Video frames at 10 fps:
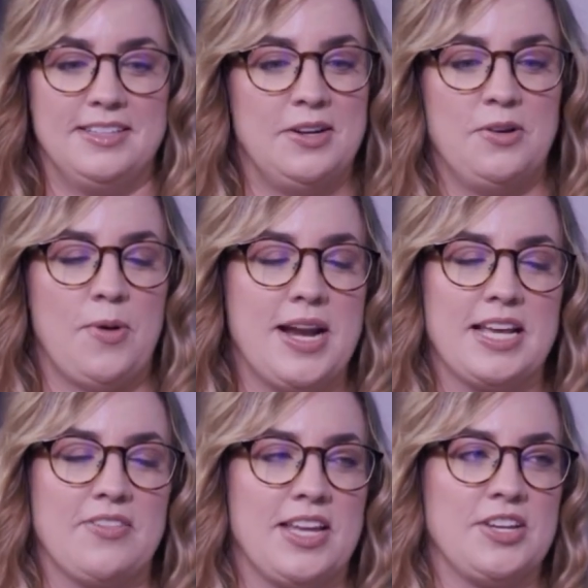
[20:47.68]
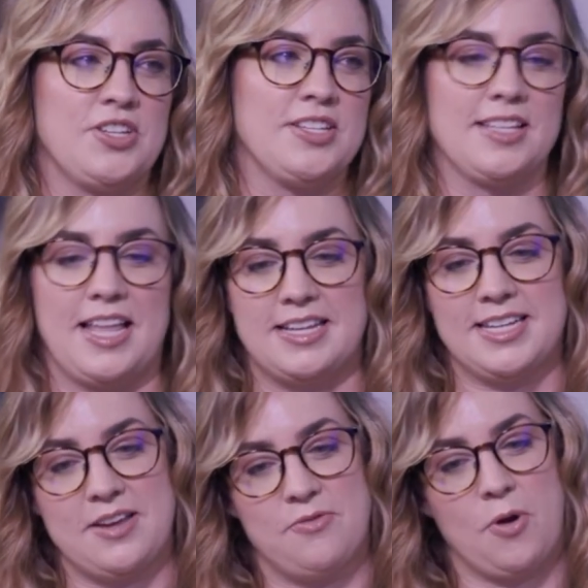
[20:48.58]
waiting in the kitchen to
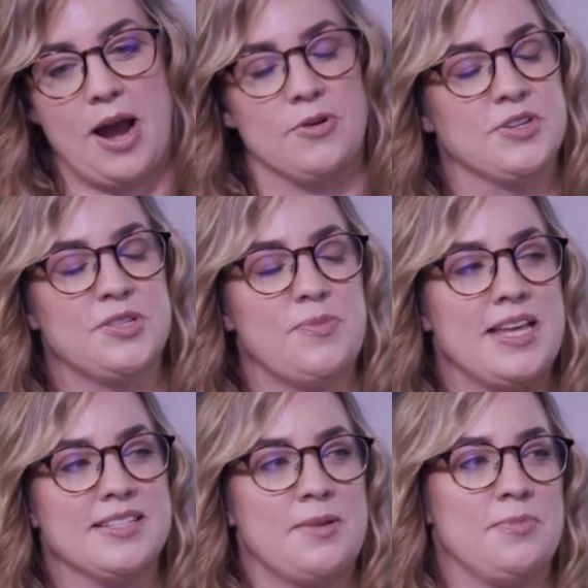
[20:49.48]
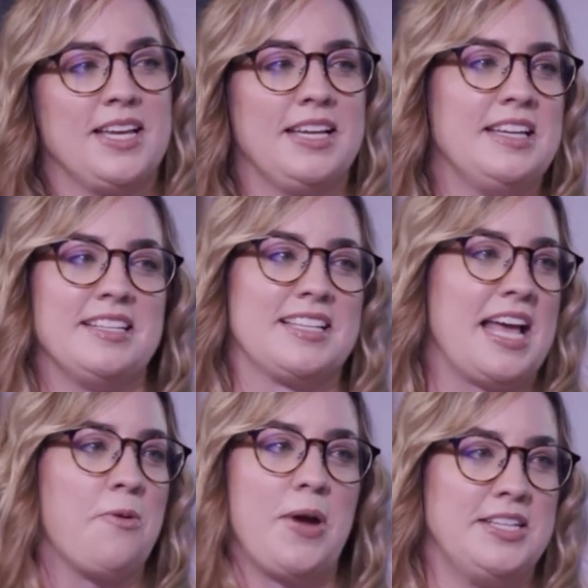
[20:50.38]
take 4 hours to make something is
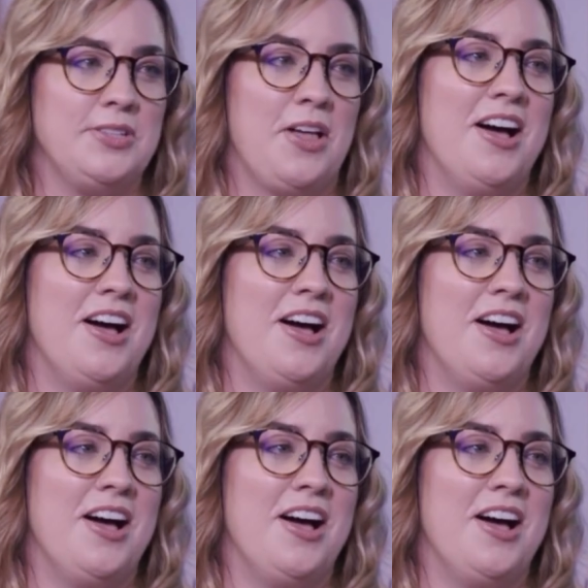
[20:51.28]
way too long.